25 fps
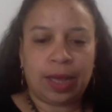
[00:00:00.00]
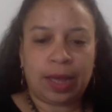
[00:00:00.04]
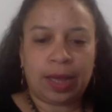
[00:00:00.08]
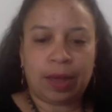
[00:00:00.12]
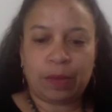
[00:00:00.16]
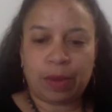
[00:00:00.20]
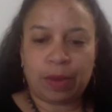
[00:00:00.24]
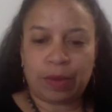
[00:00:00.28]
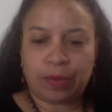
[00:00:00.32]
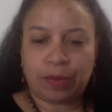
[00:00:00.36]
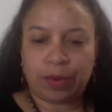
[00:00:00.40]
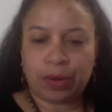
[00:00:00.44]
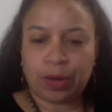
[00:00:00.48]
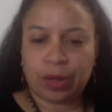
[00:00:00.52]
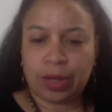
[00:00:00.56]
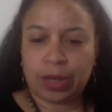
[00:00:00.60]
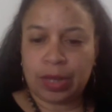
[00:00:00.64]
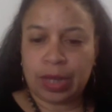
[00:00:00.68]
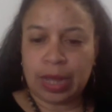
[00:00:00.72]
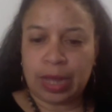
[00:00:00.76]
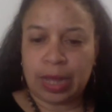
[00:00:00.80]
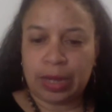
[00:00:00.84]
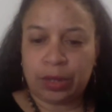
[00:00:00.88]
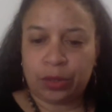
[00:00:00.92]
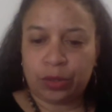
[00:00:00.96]
However,
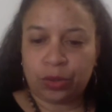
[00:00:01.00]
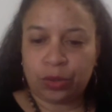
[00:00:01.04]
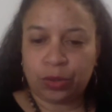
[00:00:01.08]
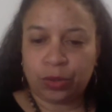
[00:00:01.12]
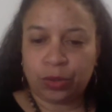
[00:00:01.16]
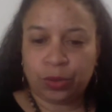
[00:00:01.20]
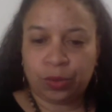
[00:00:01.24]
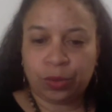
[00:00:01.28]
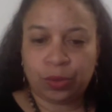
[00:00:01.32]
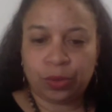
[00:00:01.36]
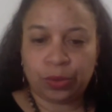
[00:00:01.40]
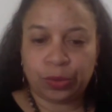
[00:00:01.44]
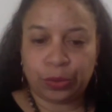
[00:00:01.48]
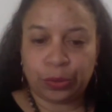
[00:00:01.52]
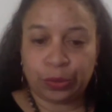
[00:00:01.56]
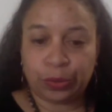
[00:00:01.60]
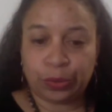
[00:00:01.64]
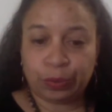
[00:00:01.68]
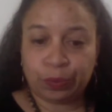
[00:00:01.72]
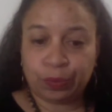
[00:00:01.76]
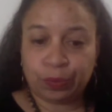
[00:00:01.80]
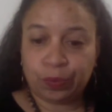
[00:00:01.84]
Kaishor gugulu